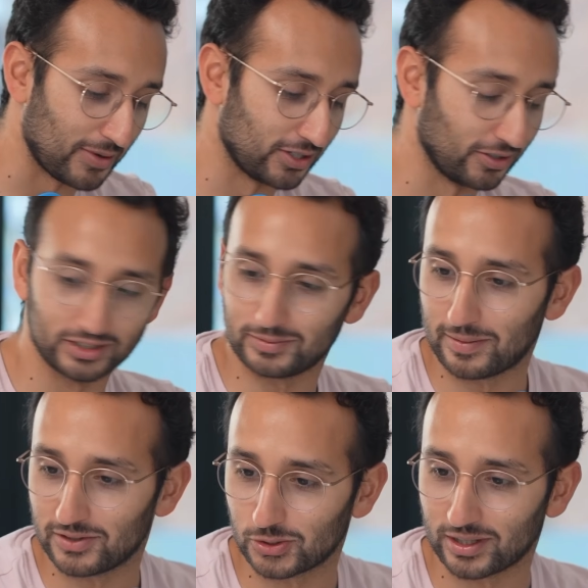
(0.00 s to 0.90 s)
up until
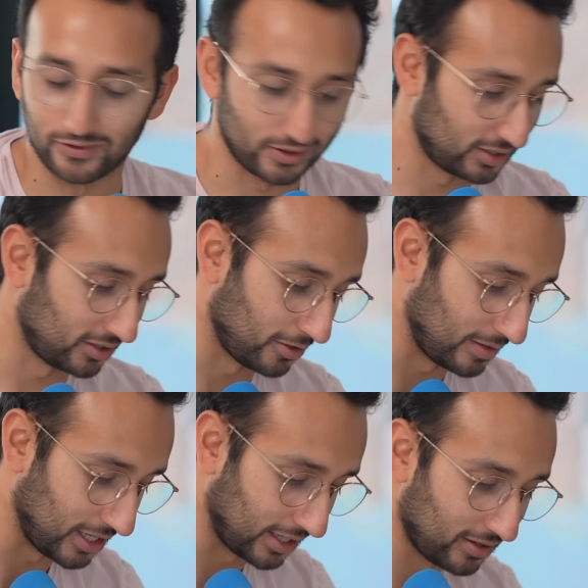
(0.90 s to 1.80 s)
september the 21st so
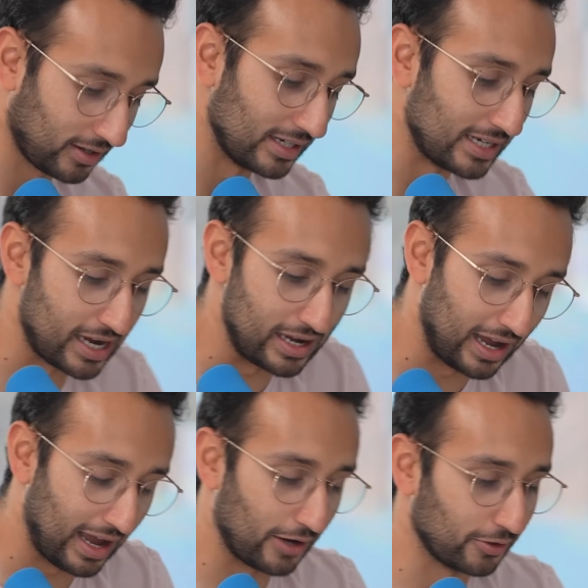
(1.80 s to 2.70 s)
i'm like a day
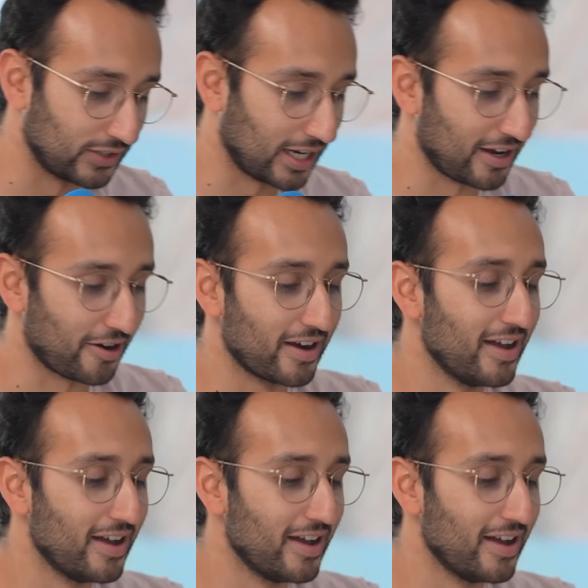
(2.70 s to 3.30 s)
out of date here